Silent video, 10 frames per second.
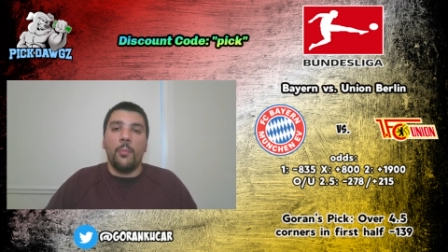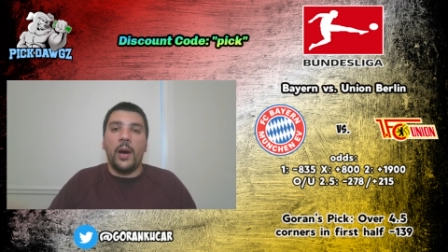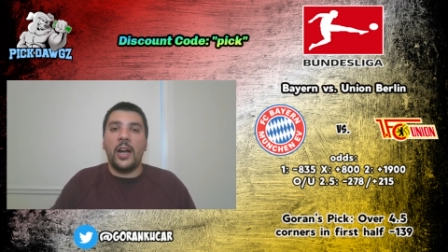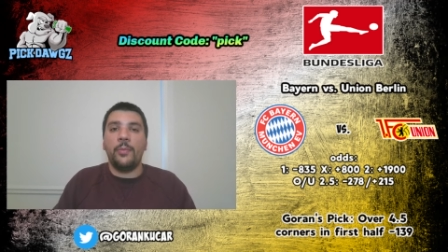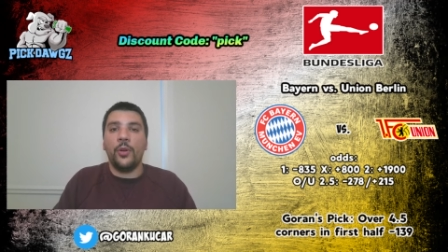
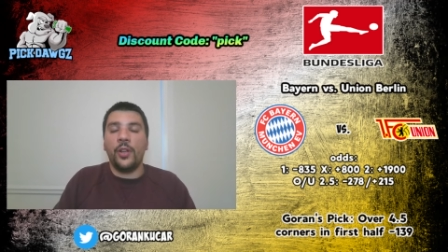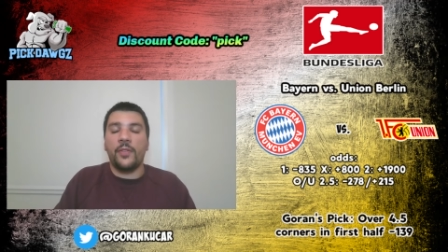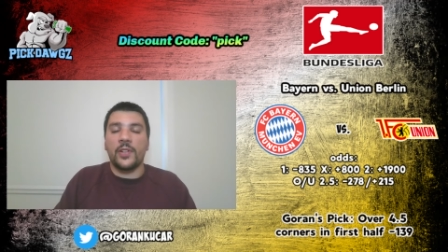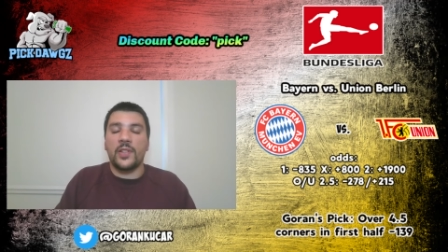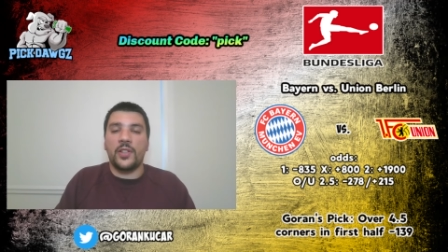Bayern Munich
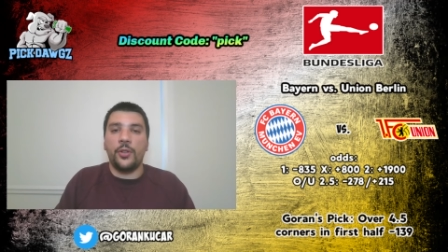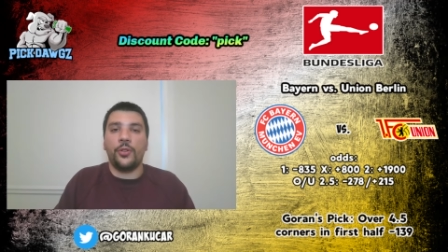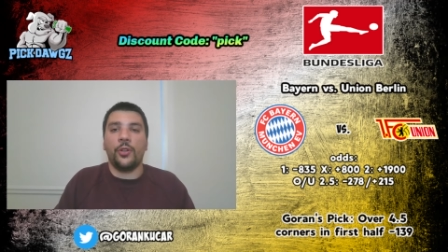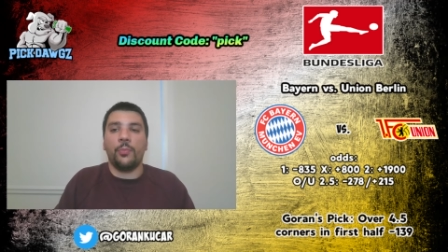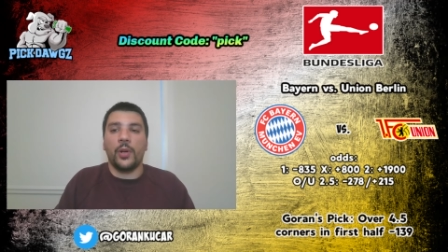versus
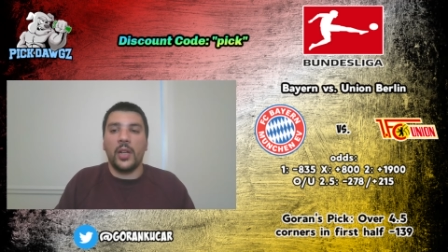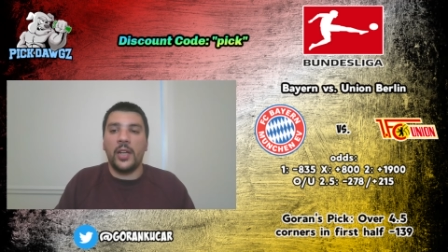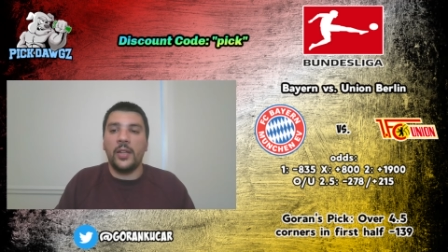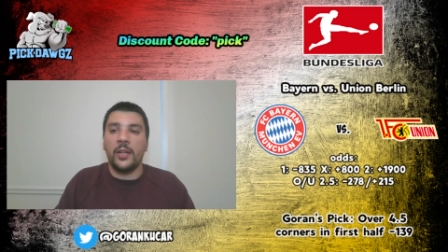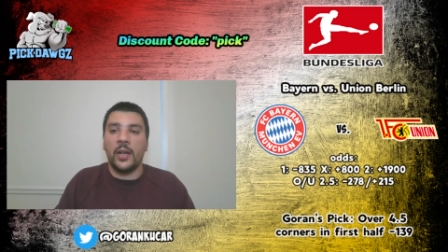Union
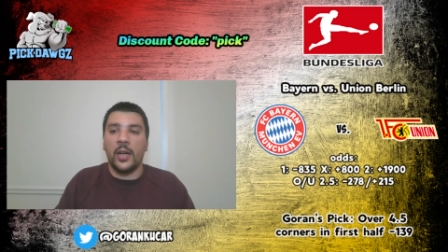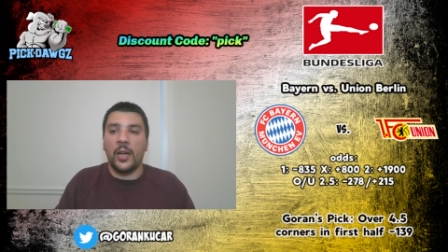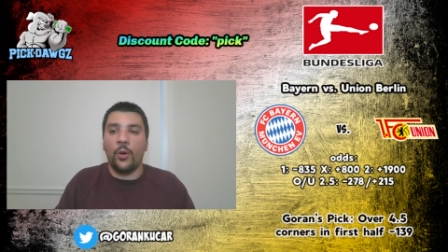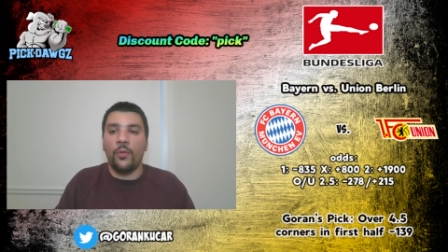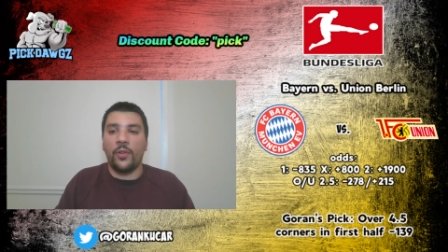Berlin
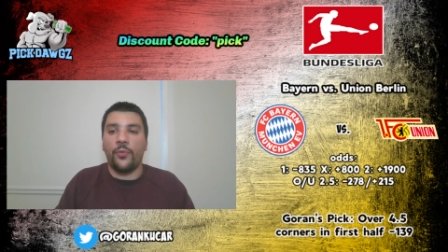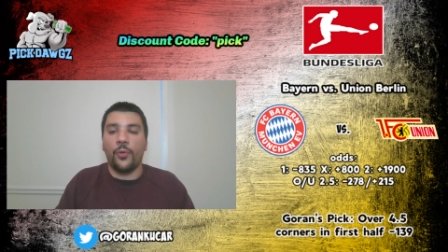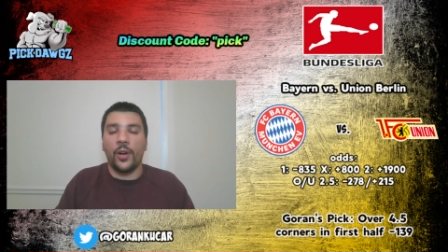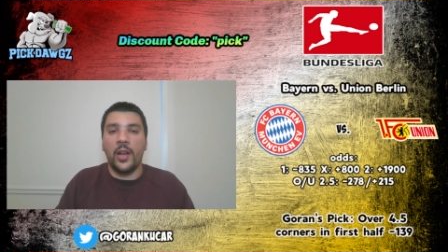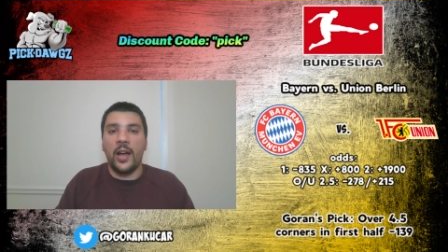uh, over
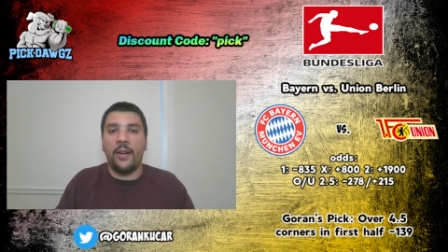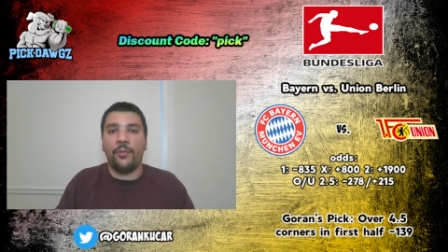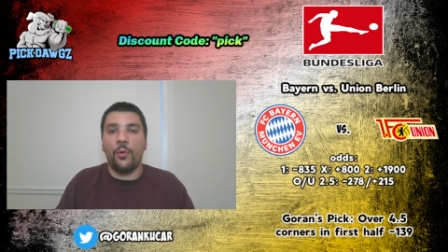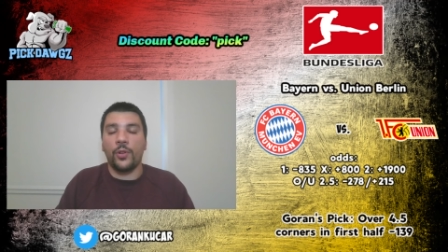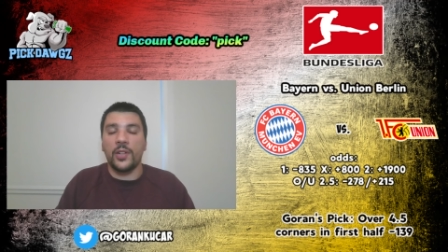four and a
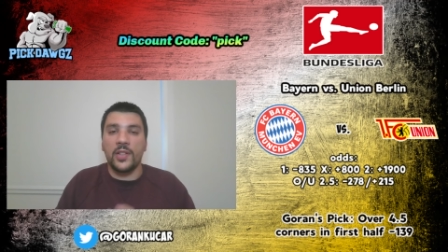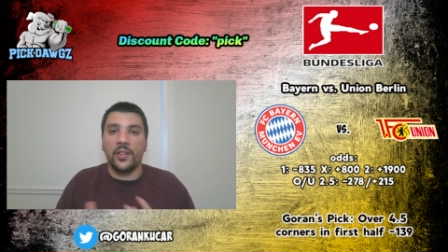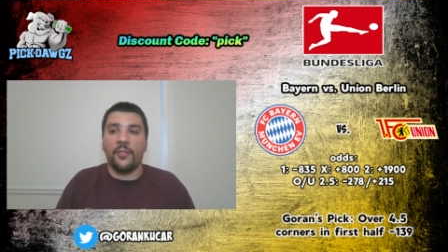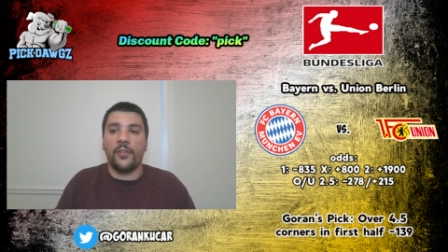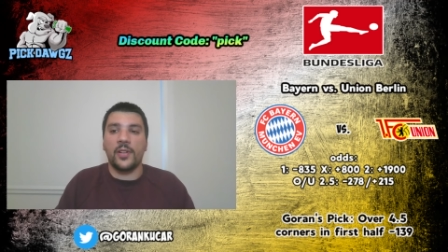half corners
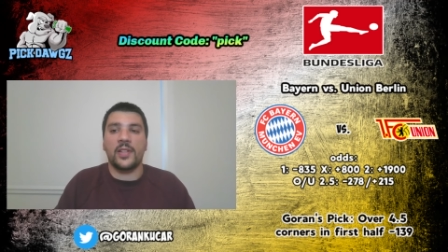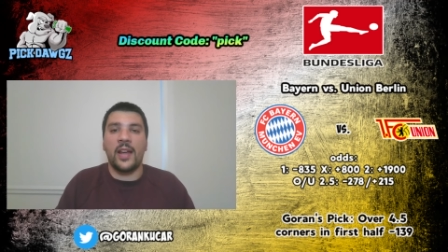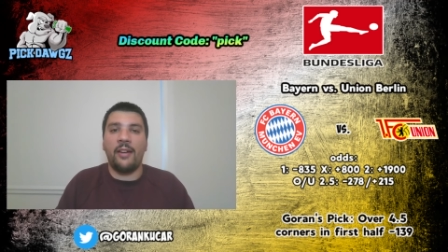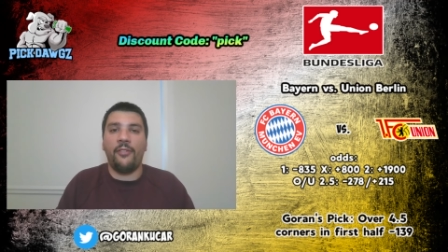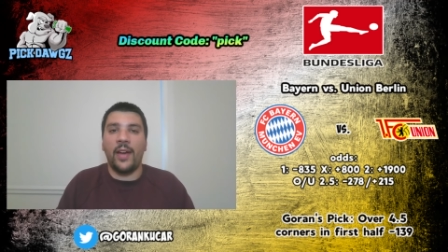in the first
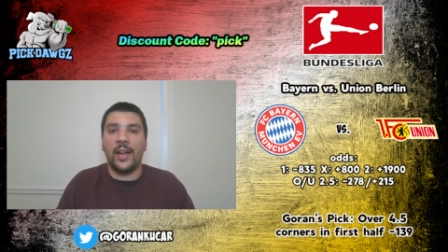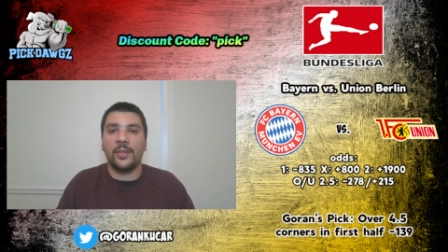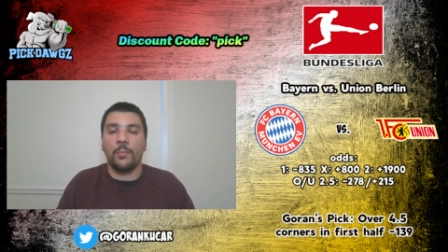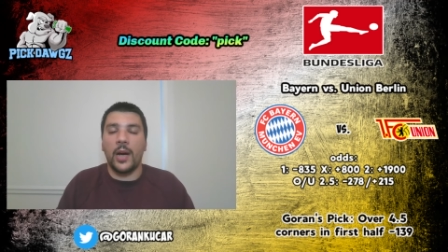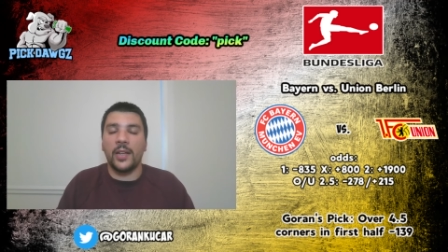half
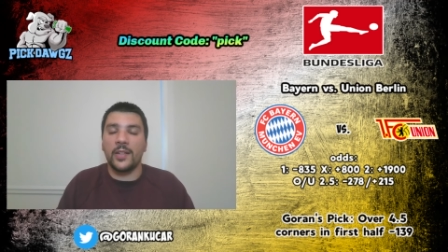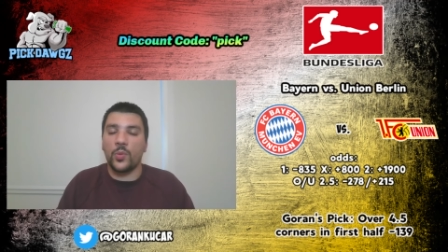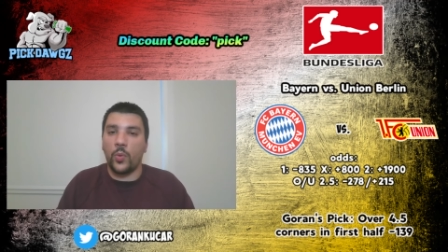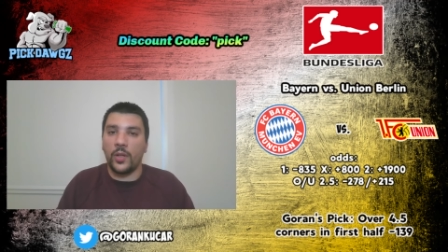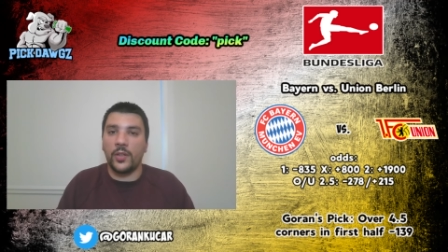at minus
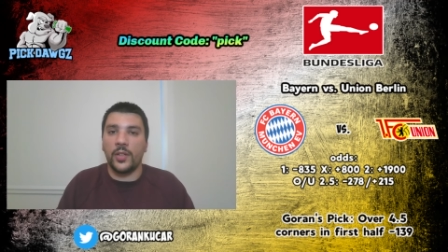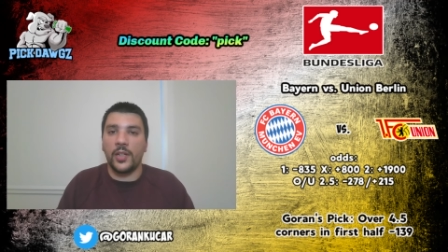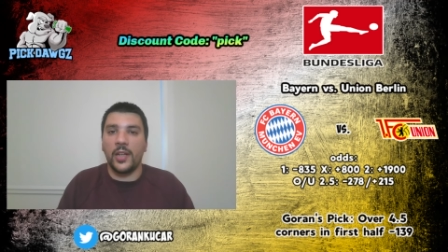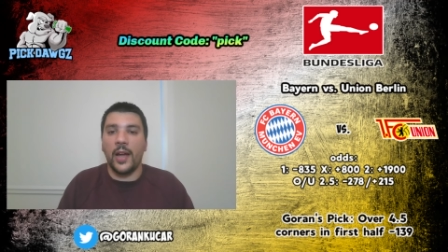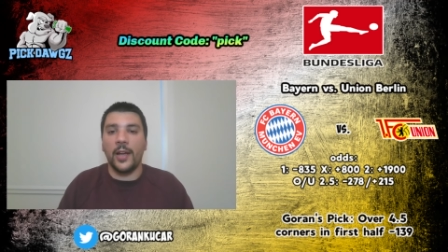
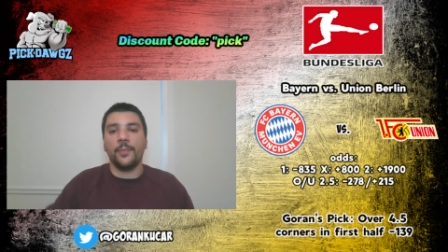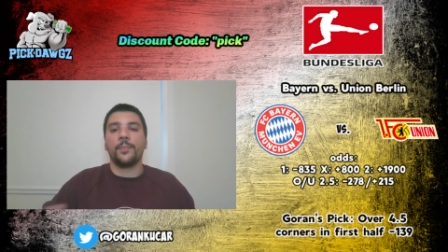139.